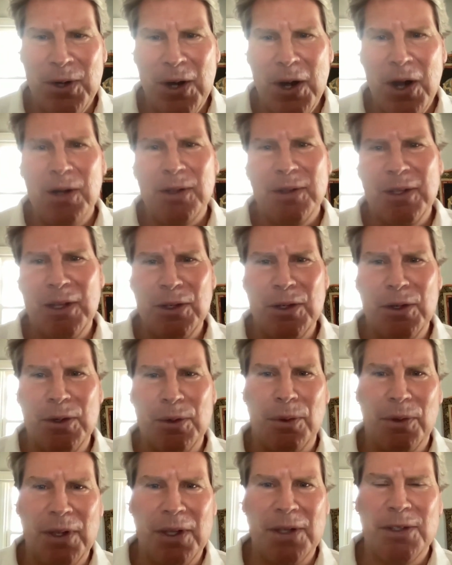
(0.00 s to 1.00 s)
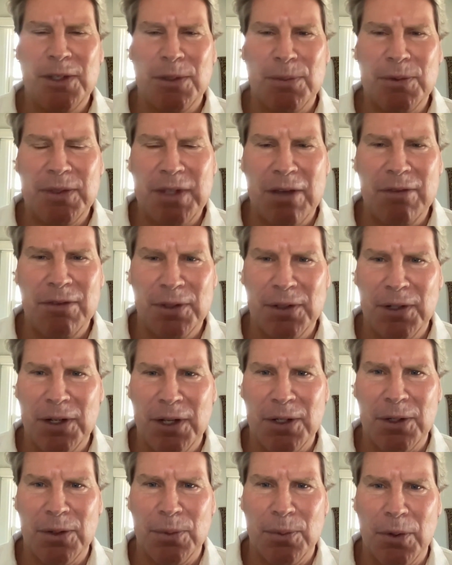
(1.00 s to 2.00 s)
heart, then your relationship's definitely
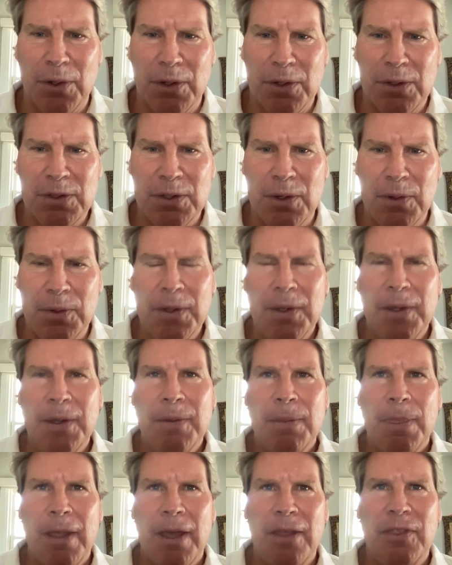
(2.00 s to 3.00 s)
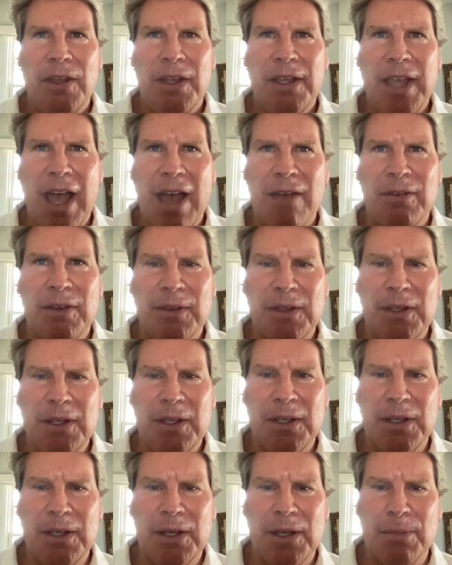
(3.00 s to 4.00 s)
not going to work. So I think having
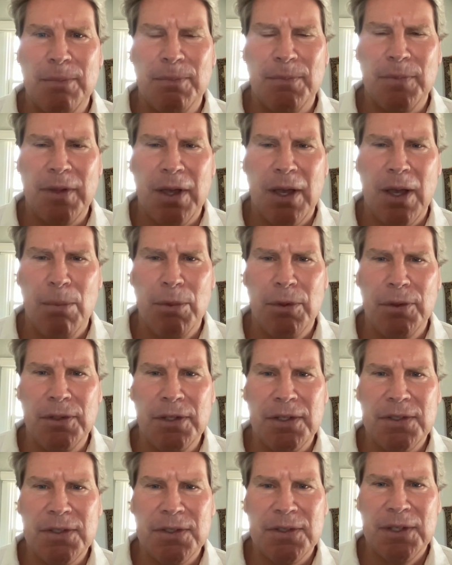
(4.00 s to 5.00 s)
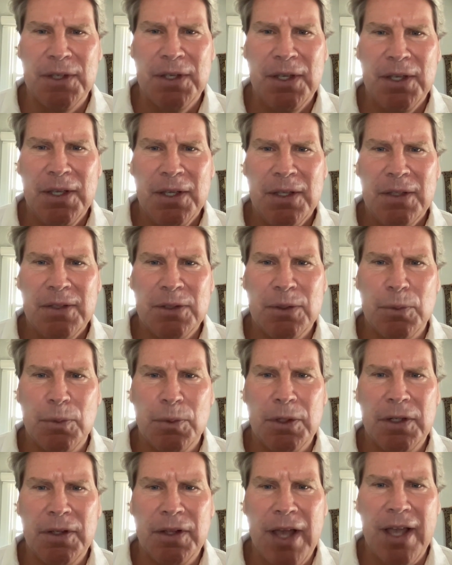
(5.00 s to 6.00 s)
the humbleness to
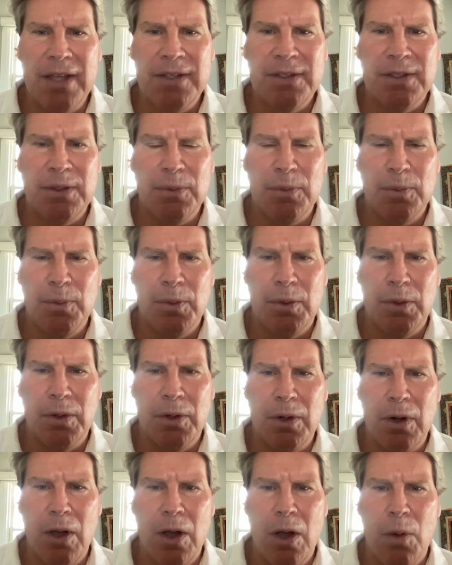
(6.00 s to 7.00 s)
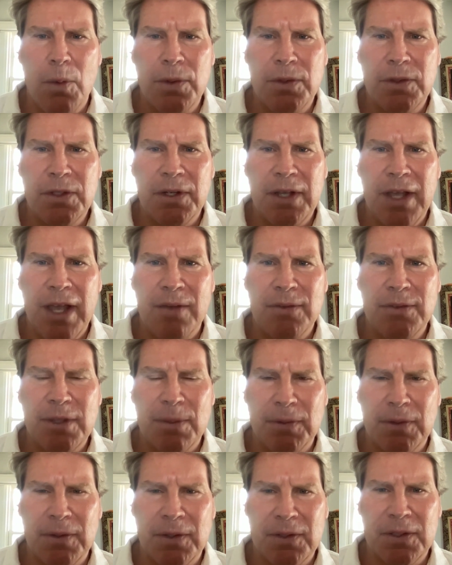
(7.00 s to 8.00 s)
realize that we're always going to have
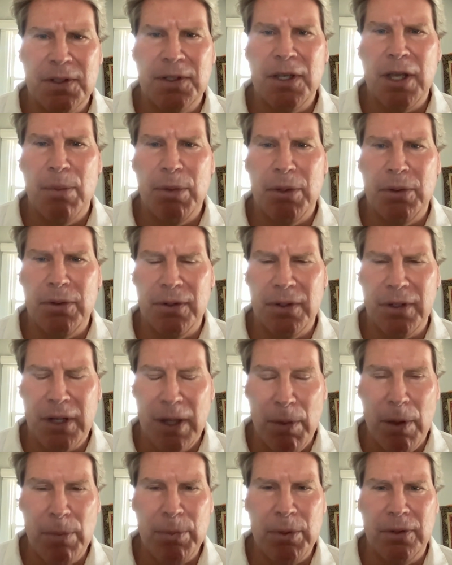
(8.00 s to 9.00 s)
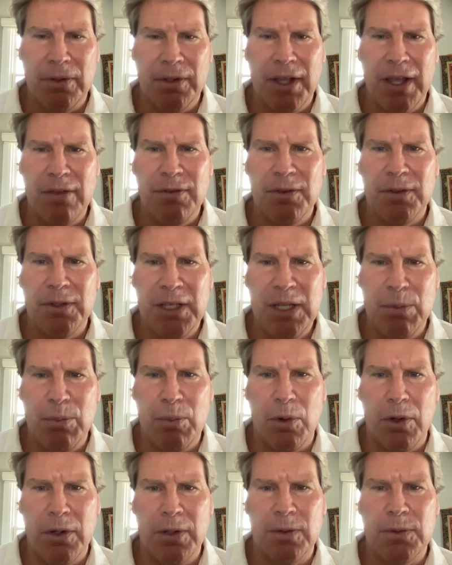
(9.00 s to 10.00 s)
something that's going to come up in our life, and to keep
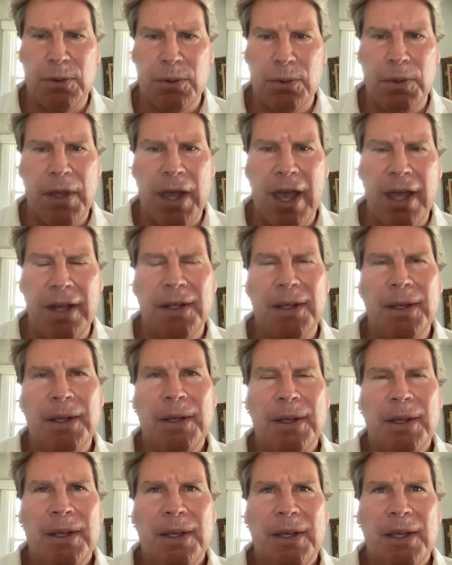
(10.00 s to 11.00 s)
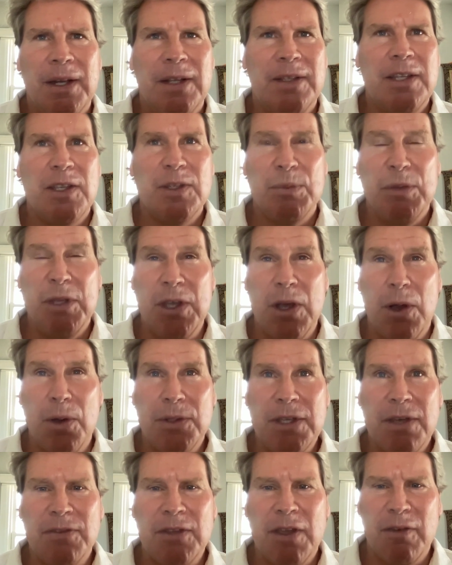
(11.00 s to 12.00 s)
working through that. And it doesn't mean you
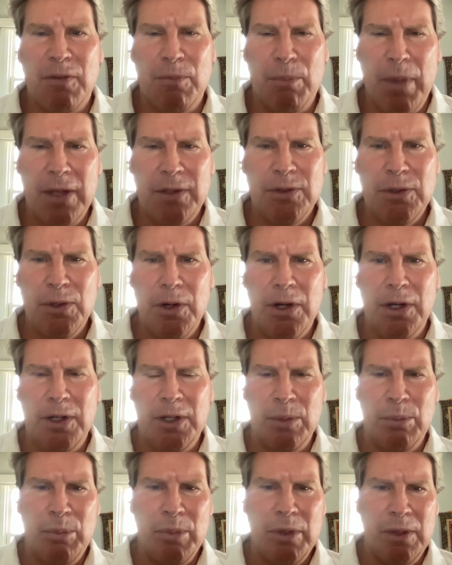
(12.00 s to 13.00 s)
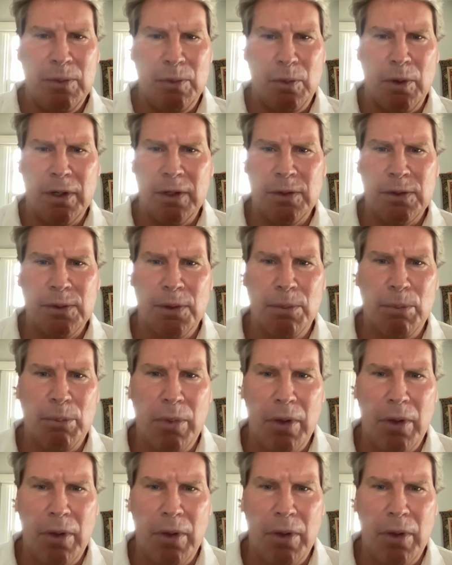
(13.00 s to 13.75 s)
always have to have a mentor. It could mean working through it